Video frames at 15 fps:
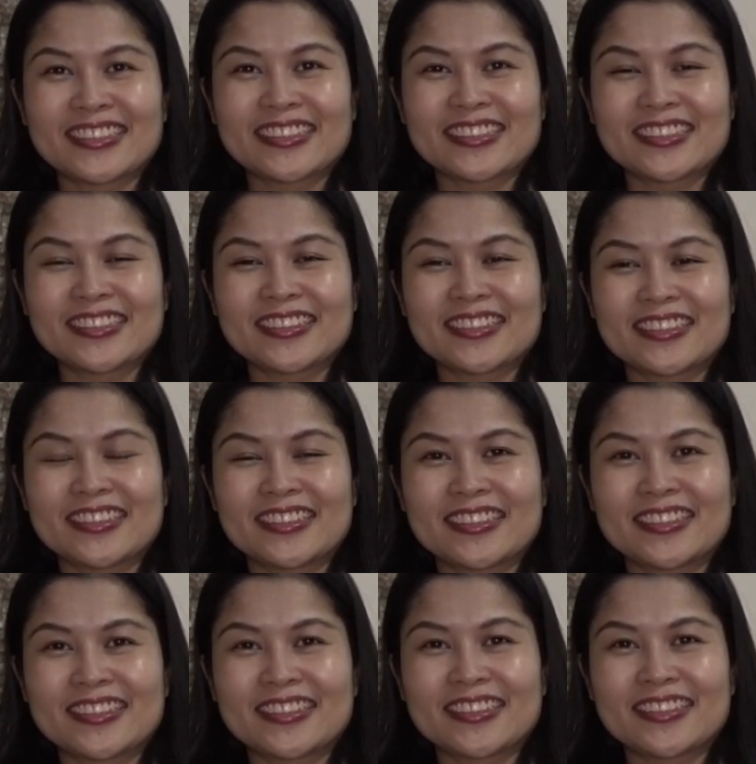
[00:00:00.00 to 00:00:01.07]

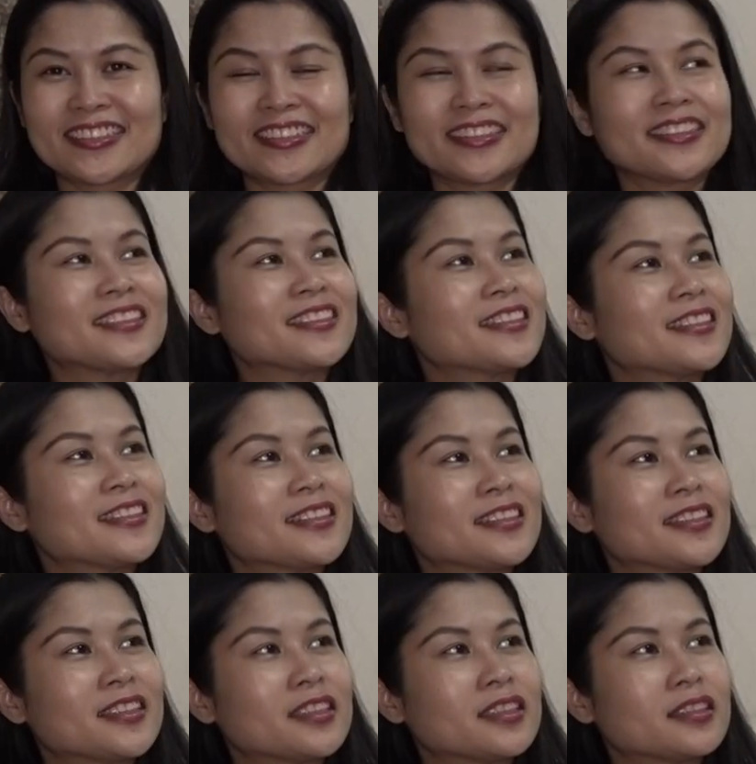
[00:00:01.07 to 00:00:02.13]

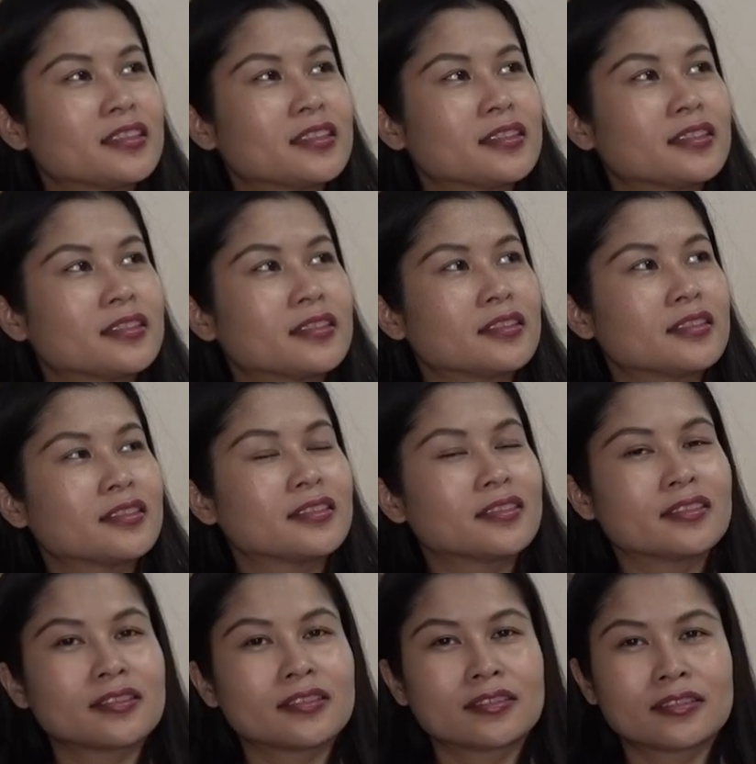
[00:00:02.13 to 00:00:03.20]

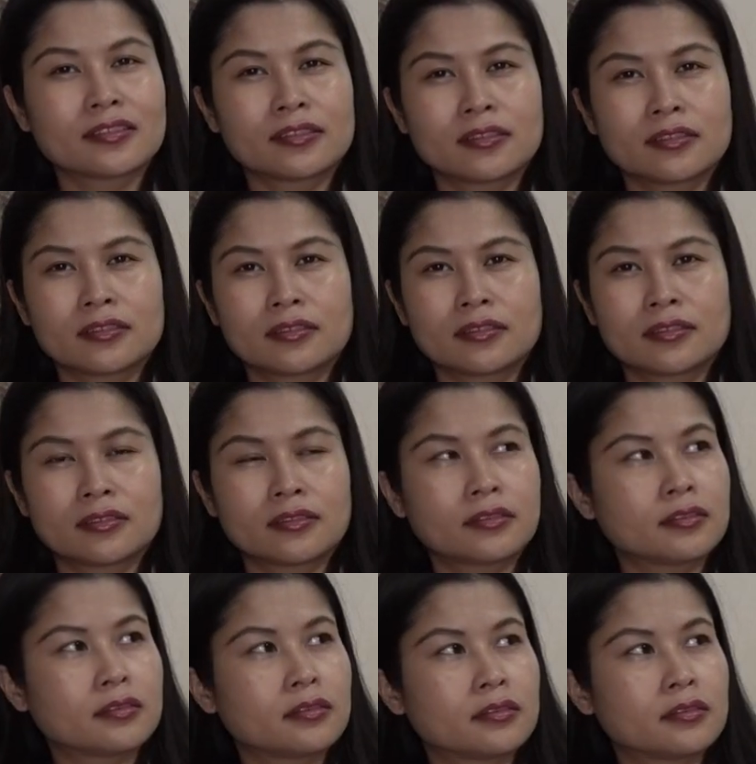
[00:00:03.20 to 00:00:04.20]
The person shown says nothing.